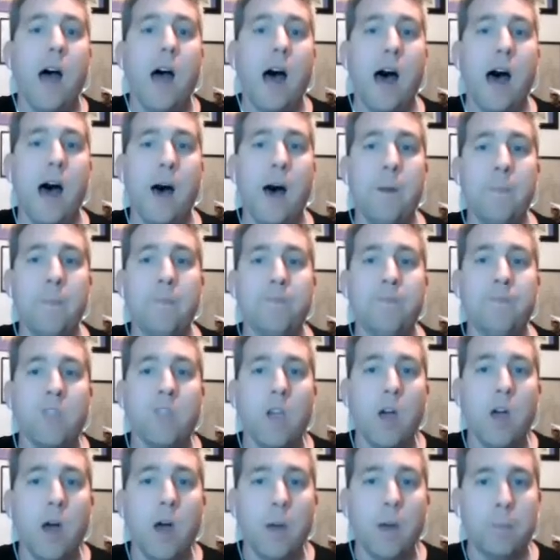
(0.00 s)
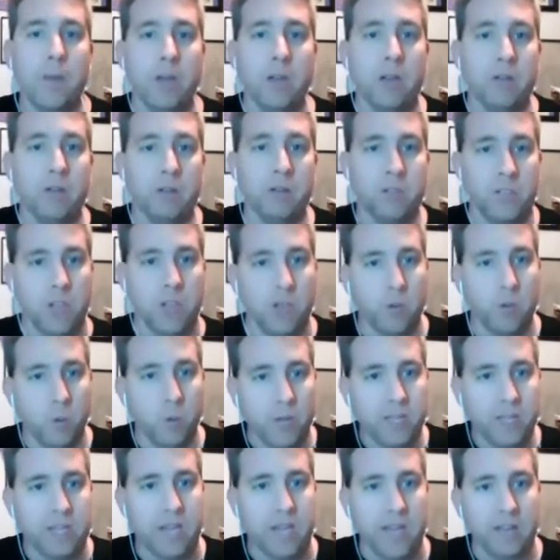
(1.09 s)
Um, but so the
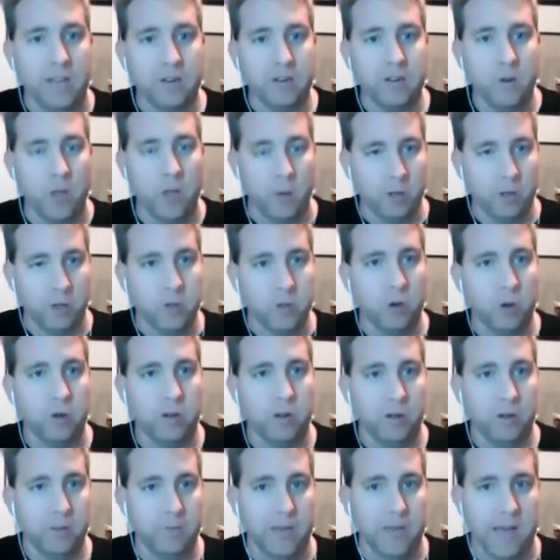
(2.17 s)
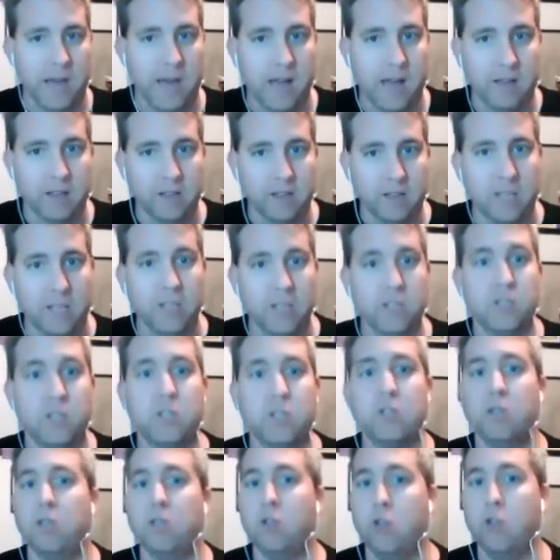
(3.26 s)
weekend that we're talking about
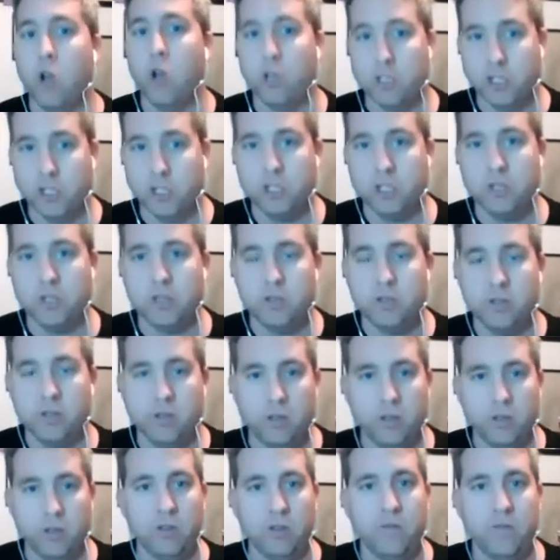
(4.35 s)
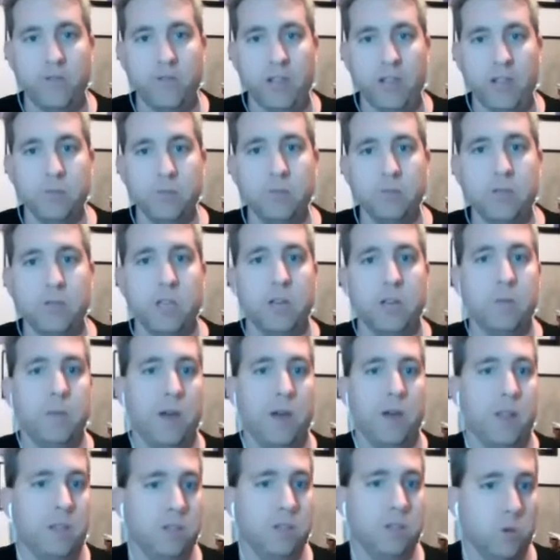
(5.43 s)
is not just the Phantom Dinner,
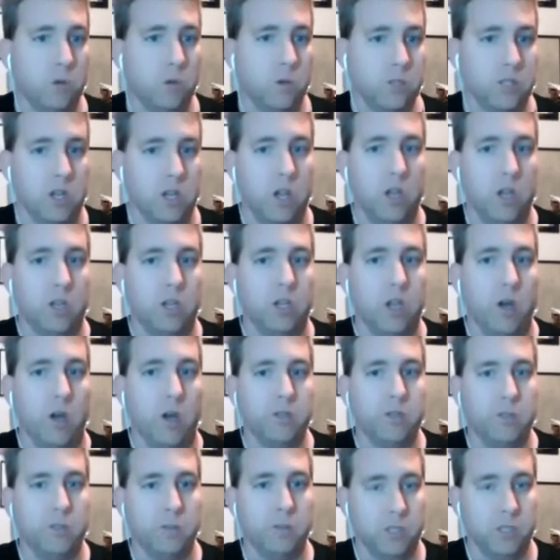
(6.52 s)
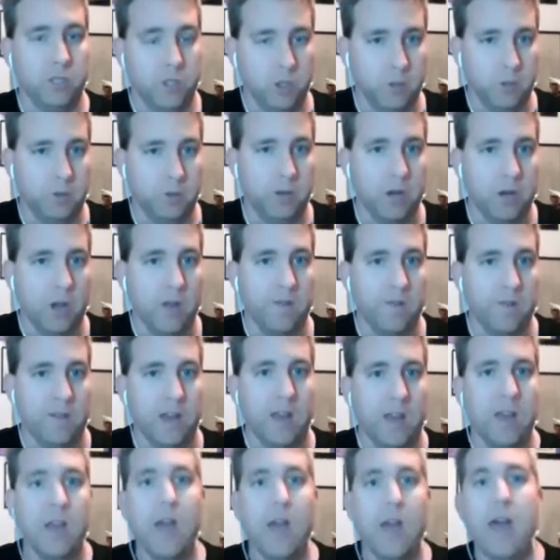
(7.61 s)
but there's also going to be
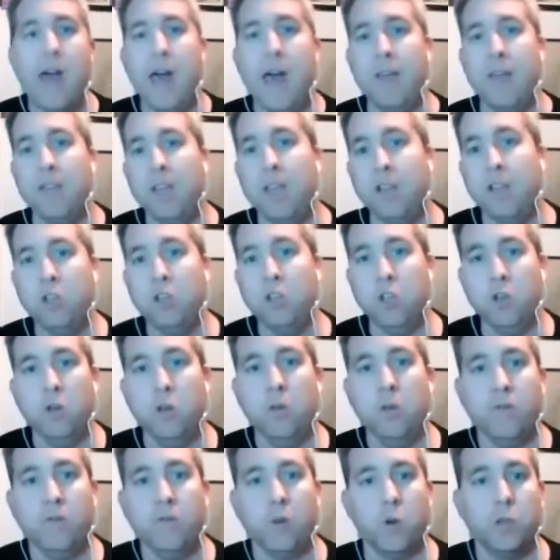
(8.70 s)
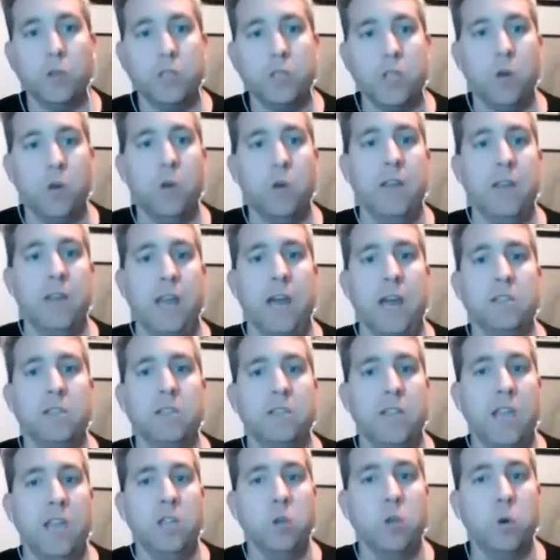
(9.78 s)
Supanova and then you've also announced
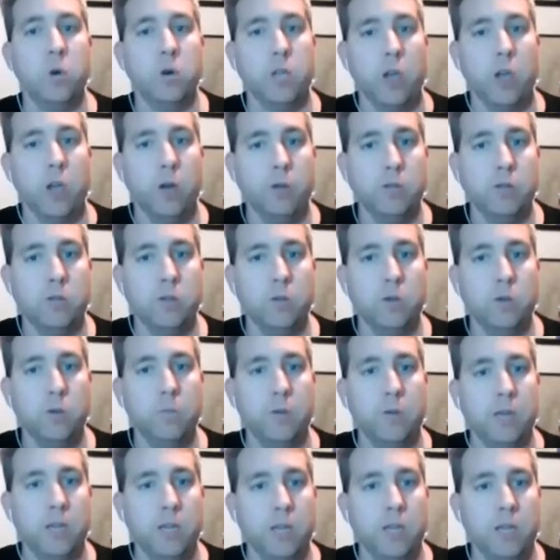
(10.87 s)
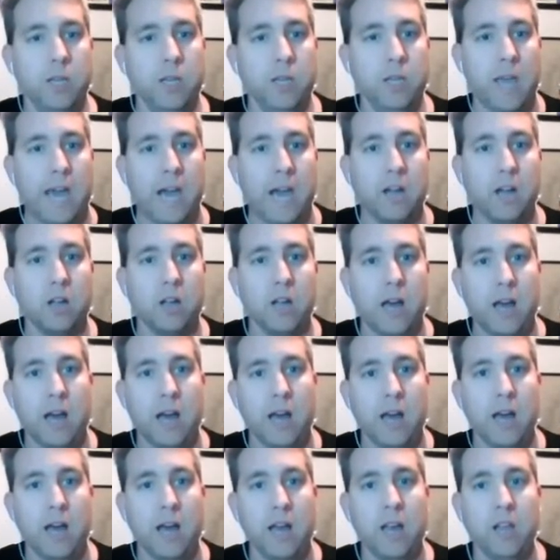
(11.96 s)
that you're going to be our
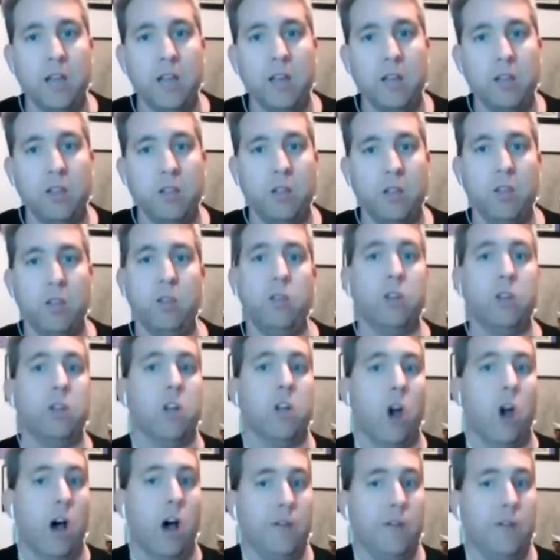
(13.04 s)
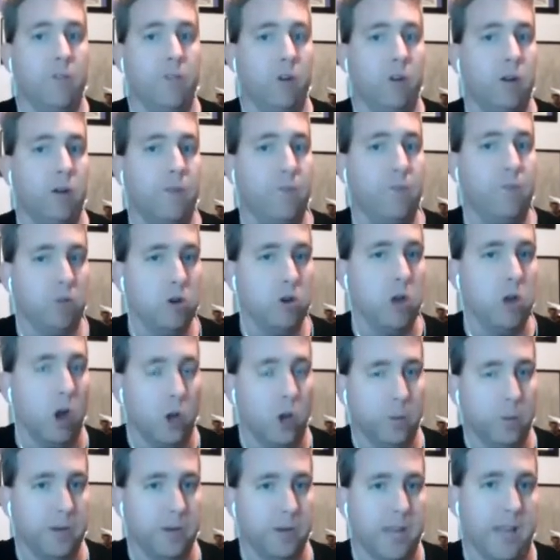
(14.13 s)
uh, the guide for a Frew
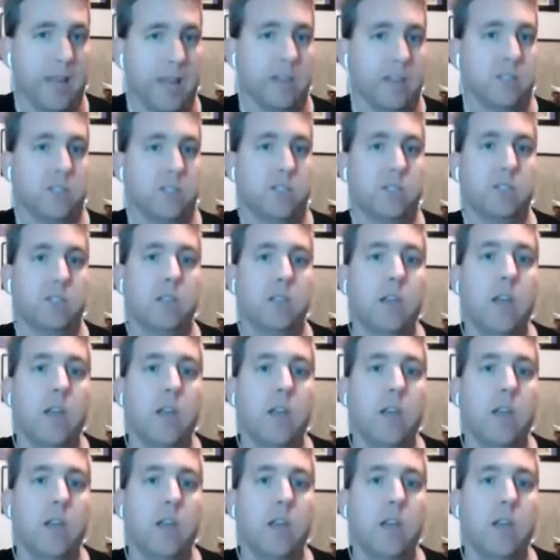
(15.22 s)
open house.